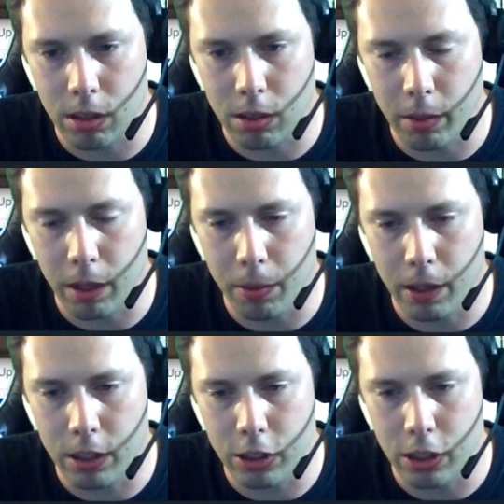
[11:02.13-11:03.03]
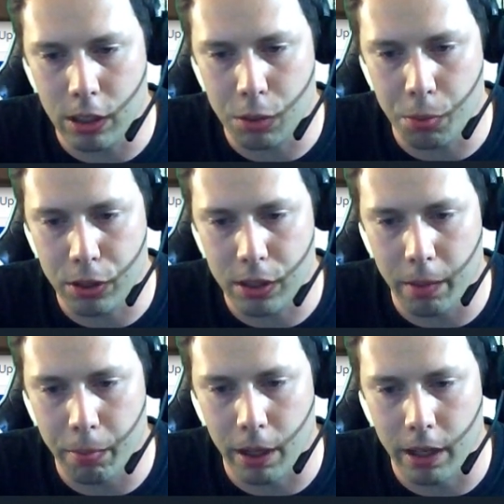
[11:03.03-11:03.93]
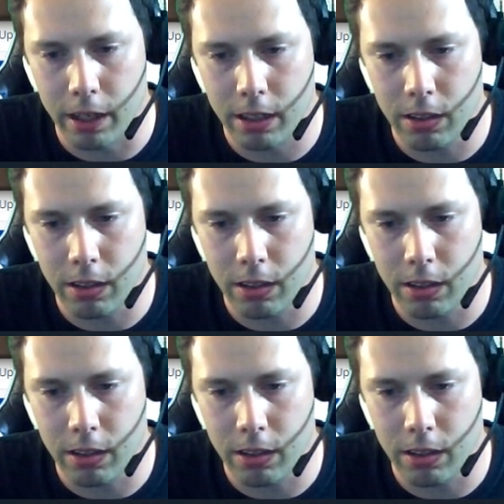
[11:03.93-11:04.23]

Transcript: to me because you can just push that button.